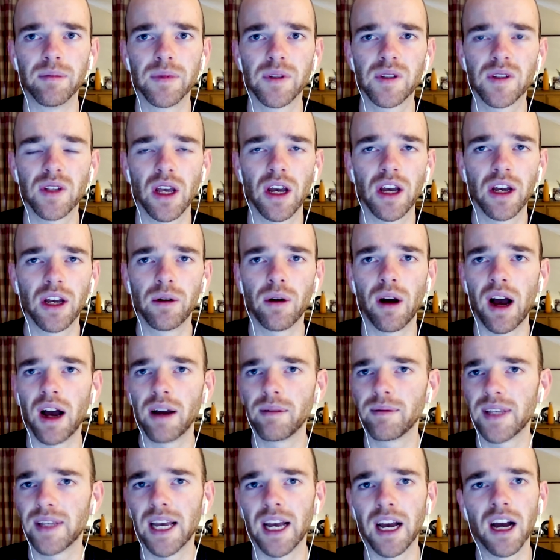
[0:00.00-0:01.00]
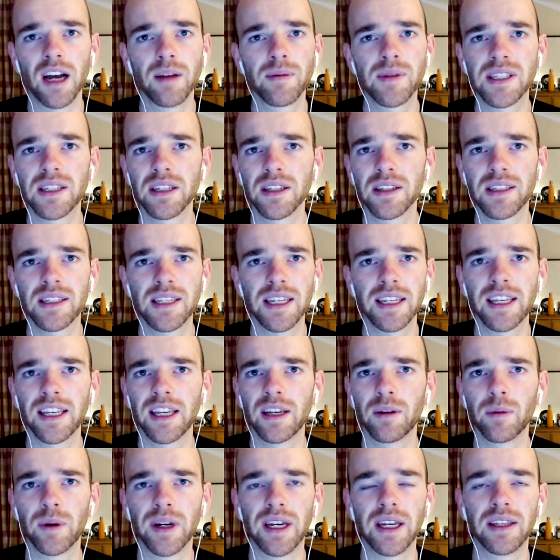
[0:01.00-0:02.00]
So I'm still
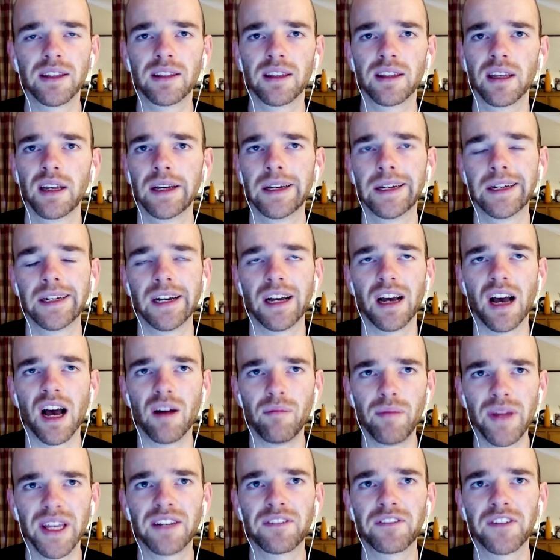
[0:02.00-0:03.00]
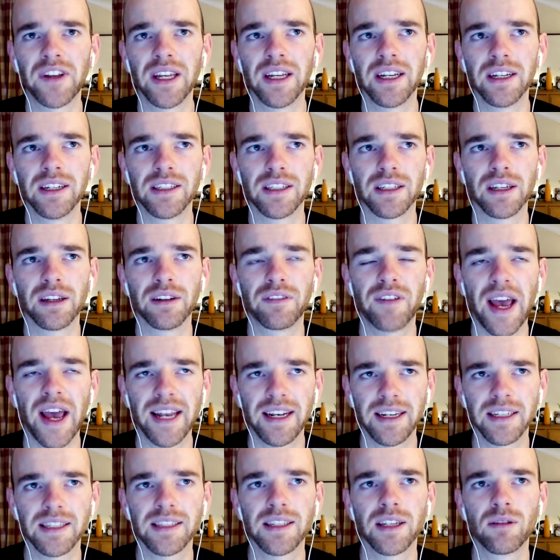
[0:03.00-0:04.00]
sticking with a midfield of
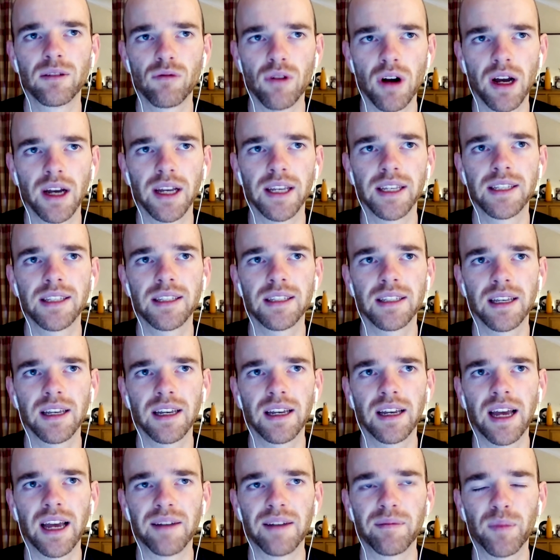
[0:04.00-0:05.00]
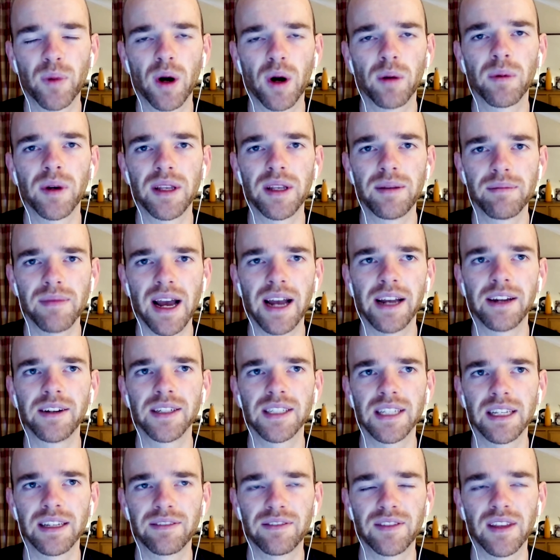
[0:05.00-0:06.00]
Henderson, Rice, and probably
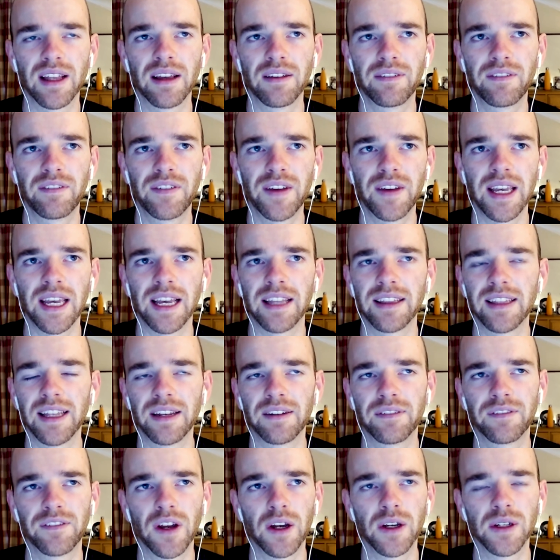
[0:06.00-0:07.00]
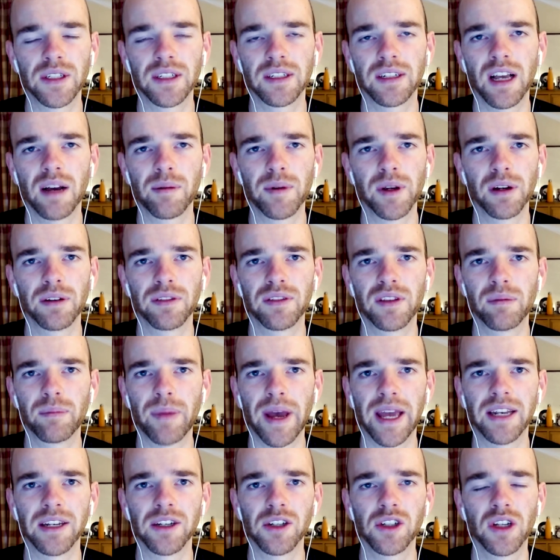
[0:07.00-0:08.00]
Mount if they're fit, and then Foden coming off the
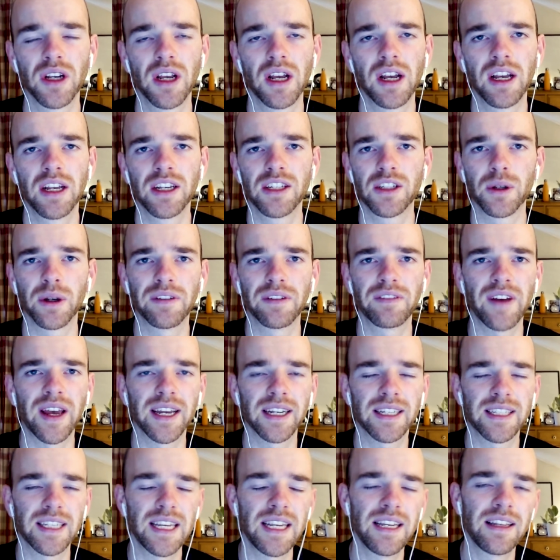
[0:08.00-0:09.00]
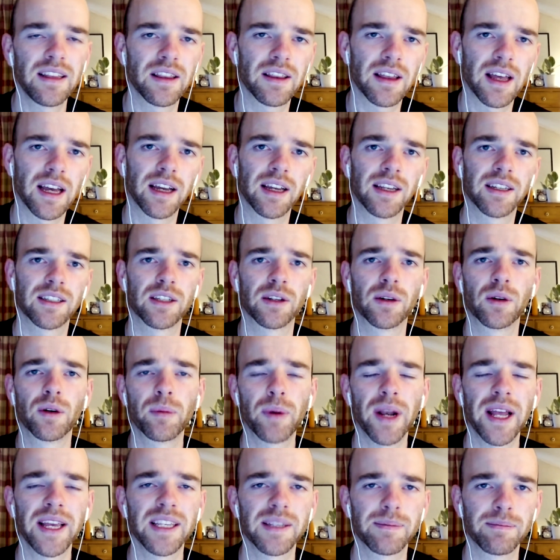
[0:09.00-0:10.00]
bench to
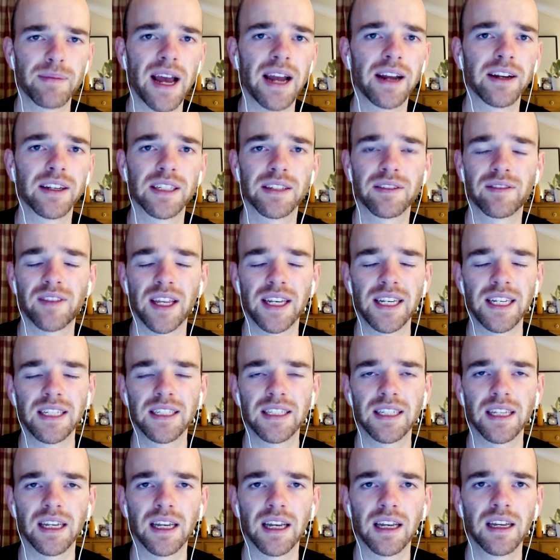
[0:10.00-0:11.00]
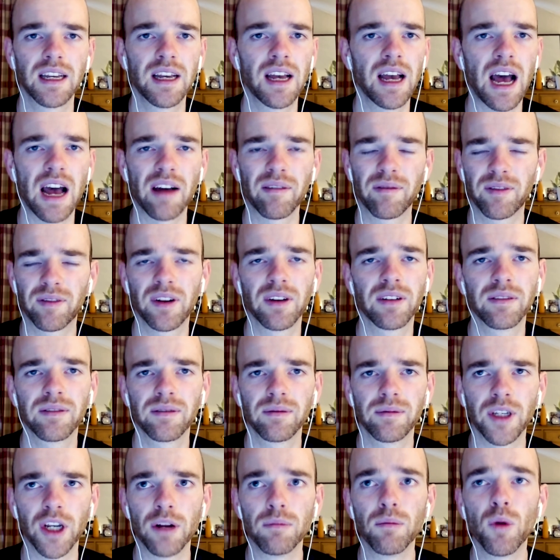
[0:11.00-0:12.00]
replace Mount if they need to have
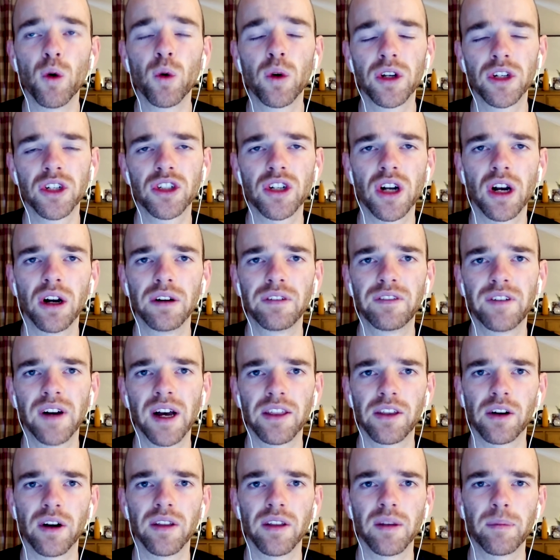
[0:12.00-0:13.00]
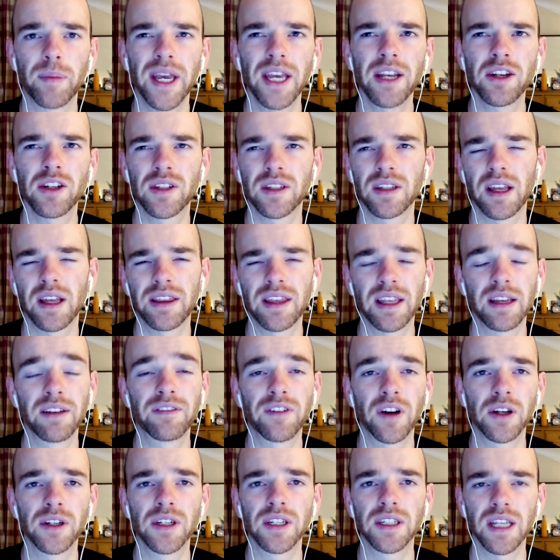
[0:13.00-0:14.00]
more control further up the pitch, because I think
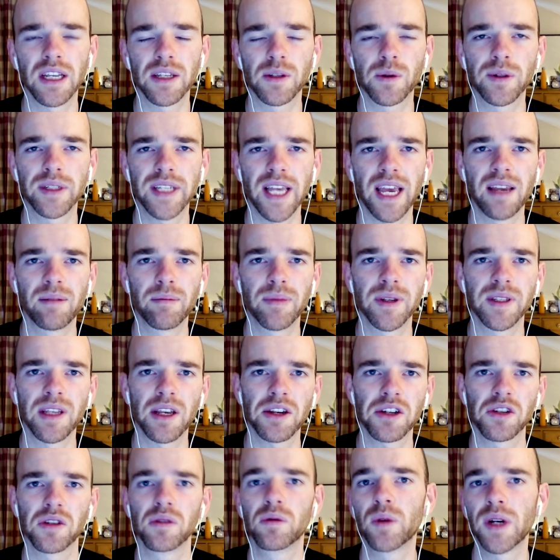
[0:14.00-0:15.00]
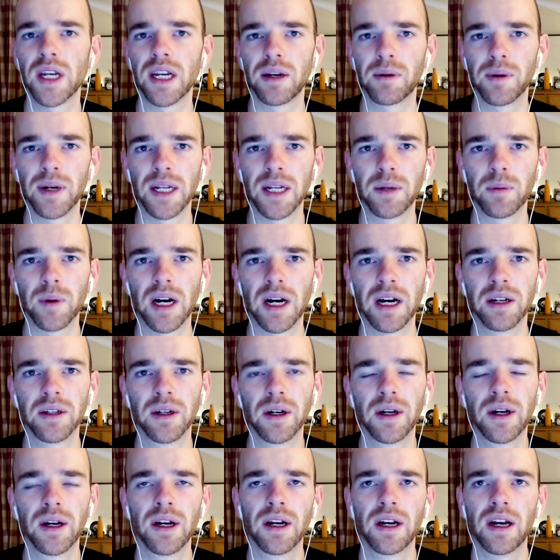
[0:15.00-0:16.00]
Foden does retain possession really, really well,
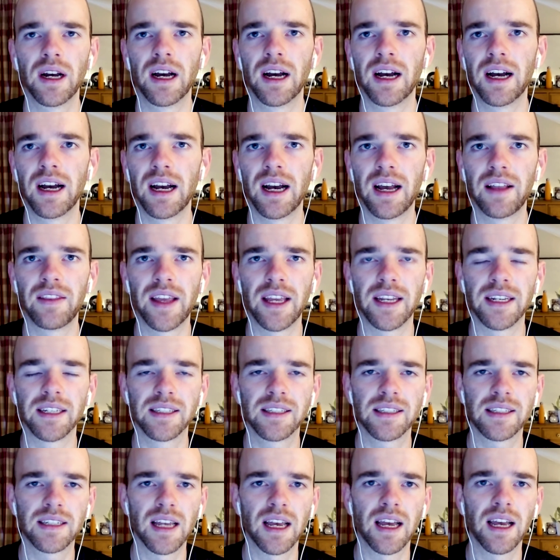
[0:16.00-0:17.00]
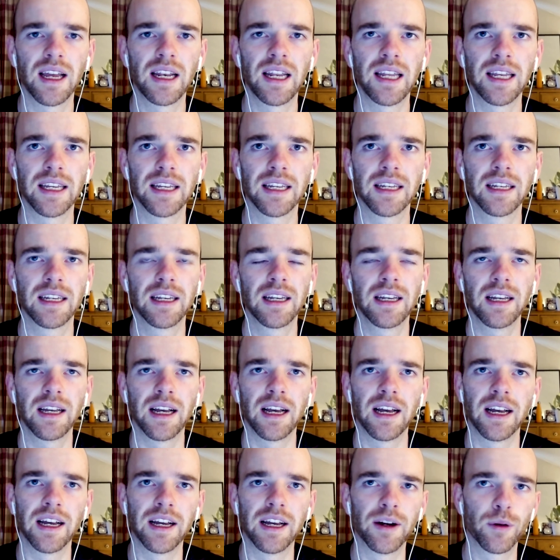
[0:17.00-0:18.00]
and then Sterling,
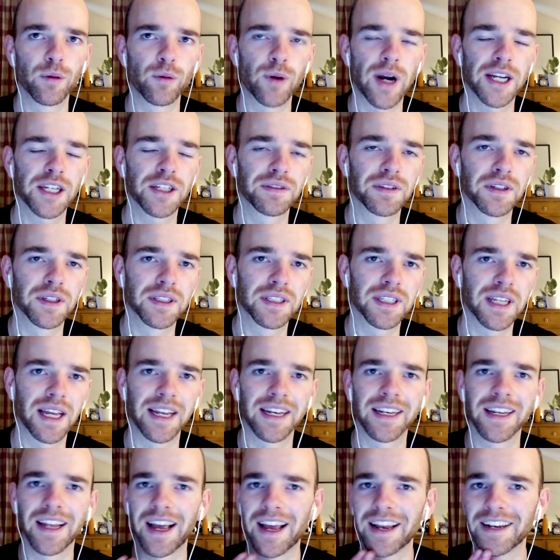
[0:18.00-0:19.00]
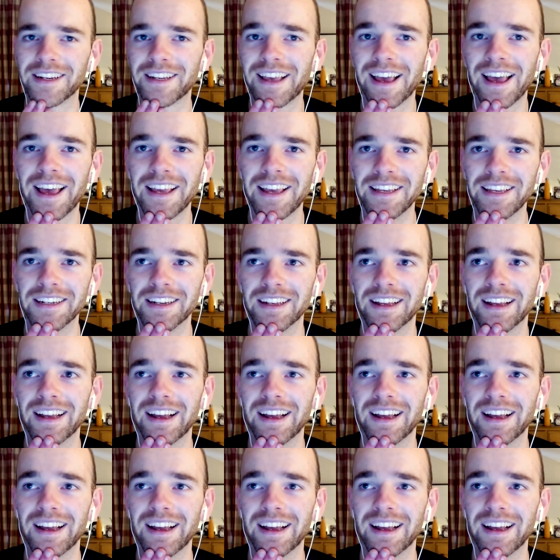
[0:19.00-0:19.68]
Rashford, and Kane.